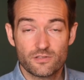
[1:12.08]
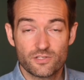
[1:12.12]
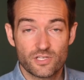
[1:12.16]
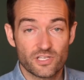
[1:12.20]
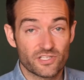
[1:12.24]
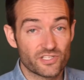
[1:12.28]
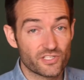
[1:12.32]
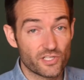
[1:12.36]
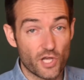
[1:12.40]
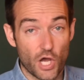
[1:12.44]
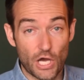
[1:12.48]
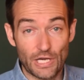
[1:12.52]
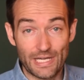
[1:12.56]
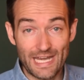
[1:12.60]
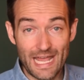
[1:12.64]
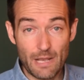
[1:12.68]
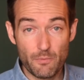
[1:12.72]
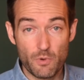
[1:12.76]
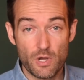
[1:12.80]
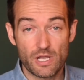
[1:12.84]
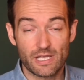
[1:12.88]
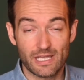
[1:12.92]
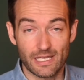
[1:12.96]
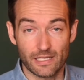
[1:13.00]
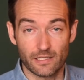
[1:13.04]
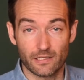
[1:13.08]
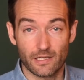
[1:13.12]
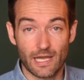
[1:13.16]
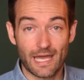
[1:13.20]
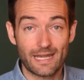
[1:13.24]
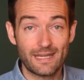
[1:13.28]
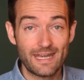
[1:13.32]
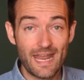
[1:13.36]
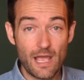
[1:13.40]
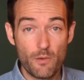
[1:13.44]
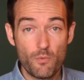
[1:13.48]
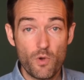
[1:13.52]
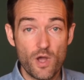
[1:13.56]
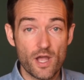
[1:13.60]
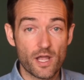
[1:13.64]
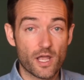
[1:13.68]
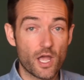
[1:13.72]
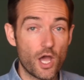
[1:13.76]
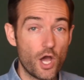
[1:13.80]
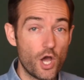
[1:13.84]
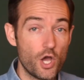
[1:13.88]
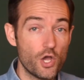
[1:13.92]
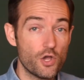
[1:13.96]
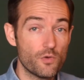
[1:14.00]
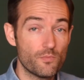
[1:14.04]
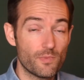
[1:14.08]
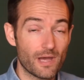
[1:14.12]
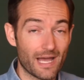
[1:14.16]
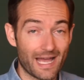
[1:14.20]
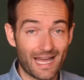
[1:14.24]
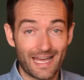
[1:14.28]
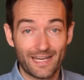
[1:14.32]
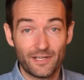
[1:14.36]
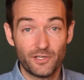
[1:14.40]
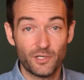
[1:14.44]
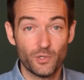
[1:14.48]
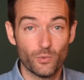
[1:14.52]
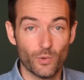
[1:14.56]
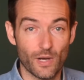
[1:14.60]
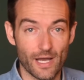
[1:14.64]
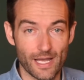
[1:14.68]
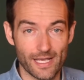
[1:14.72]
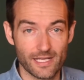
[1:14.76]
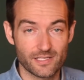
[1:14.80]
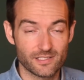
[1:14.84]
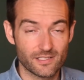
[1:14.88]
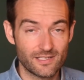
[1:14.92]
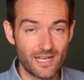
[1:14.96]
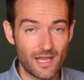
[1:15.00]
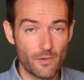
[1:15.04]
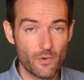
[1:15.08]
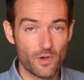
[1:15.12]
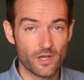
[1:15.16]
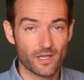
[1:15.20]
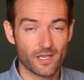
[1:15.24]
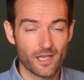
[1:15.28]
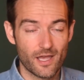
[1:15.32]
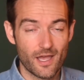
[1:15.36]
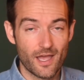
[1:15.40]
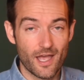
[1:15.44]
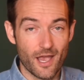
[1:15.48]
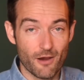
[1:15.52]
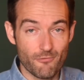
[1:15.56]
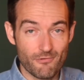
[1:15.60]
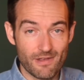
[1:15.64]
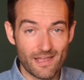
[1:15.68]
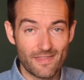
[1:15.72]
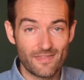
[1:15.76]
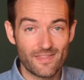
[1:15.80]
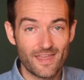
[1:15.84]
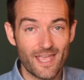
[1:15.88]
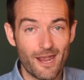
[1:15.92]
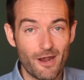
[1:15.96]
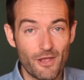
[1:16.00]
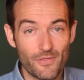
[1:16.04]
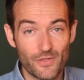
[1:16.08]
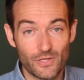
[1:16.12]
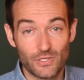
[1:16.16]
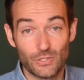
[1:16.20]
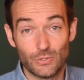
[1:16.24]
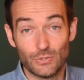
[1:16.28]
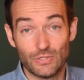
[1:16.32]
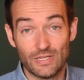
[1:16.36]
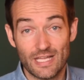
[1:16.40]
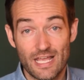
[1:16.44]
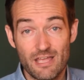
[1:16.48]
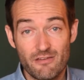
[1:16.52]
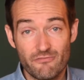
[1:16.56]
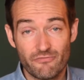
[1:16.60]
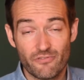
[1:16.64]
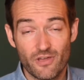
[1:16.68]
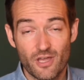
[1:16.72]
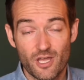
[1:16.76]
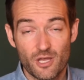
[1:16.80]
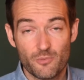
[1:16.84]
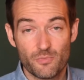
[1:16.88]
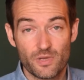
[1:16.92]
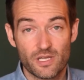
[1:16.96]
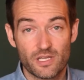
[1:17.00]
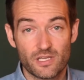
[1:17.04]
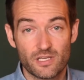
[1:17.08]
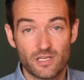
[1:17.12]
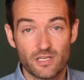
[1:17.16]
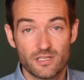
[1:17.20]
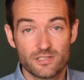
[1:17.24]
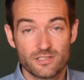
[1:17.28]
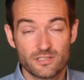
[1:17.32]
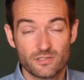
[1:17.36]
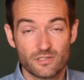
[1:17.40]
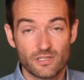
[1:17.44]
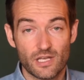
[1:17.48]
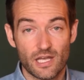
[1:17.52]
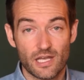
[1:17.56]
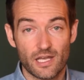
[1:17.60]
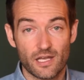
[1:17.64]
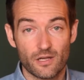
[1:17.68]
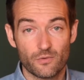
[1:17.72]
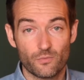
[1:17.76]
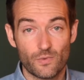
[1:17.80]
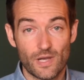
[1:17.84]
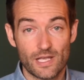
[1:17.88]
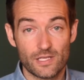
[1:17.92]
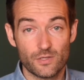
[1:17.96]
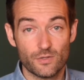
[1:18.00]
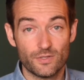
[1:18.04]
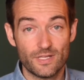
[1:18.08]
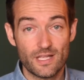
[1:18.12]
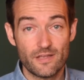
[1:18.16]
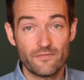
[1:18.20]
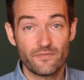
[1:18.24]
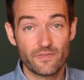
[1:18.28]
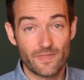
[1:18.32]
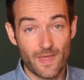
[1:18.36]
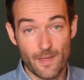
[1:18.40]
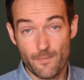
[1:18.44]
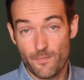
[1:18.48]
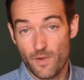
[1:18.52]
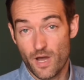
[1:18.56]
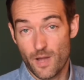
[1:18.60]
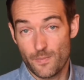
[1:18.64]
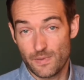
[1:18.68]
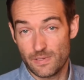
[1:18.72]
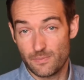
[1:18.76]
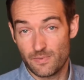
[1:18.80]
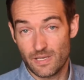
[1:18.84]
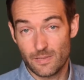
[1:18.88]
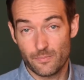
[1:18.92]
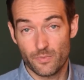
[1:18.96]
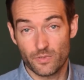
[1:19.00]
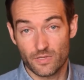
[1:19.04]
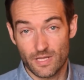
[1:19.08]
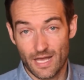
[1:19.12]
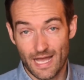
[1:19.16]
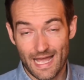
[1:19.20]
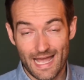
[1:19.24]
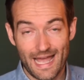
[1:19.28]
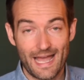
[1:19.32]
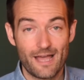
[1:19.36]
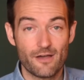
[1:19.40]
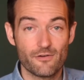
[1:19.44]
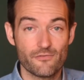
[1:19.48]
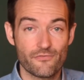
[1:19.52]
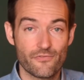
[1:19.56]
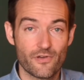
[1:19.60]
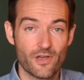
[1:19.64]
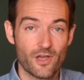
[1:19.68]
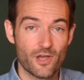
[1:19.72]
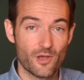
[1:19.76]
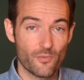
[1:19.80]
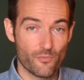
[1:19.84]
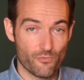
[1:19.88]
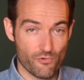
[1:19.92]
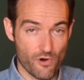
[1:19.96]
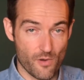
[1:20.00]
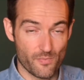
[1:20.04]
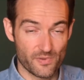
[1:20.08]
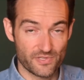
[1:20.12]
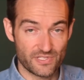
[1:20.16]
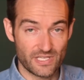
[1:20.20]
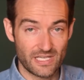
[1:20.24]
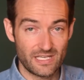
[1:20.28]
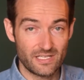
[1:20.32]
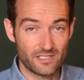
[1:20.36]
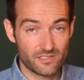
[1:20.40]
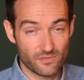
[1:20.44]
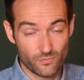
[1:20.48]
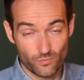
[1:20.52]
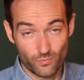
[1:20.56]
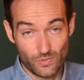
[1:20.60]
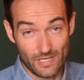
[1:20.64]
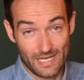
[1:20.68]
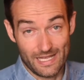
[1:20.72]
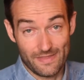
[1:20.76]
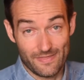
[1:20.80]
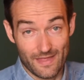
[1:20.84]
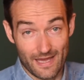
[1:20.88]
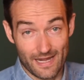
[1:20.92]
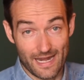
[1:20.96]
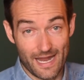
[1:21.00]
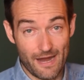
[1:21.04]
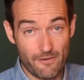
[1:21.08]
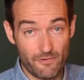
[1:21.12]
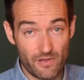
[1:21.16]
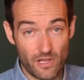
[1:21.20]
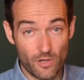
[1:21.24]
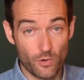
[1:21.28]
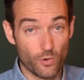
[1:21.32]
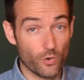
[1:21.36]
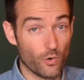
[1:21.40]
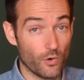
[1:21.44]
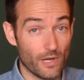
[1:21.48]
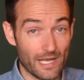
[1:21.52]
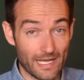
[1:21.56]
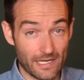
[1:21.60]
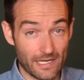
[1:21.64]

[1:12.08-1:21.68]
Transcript: just start networking and network home and away. So network in the area that you live, because where you live there might be people that have properties in that area or in